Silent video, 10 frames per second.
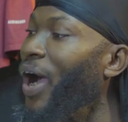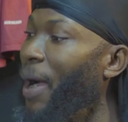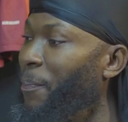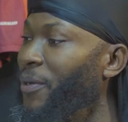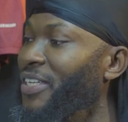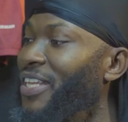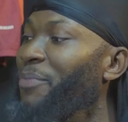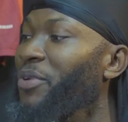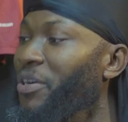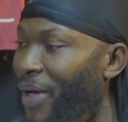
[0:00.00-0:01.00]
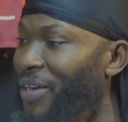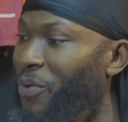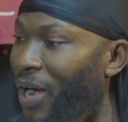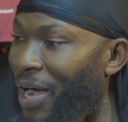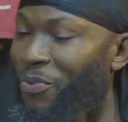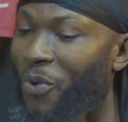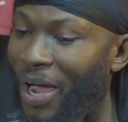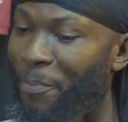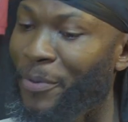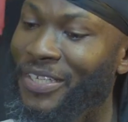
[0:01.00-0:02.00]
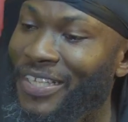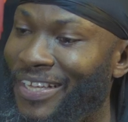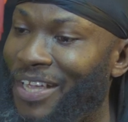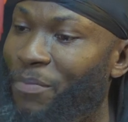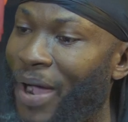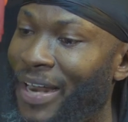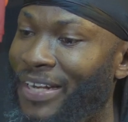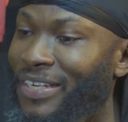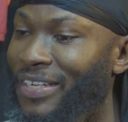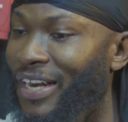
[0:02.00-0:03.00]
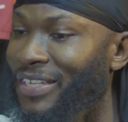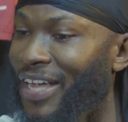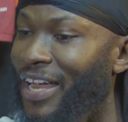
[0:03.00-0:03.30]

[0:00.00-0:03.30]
happened is, let me remind you what happened. What happened is they came back and then they decided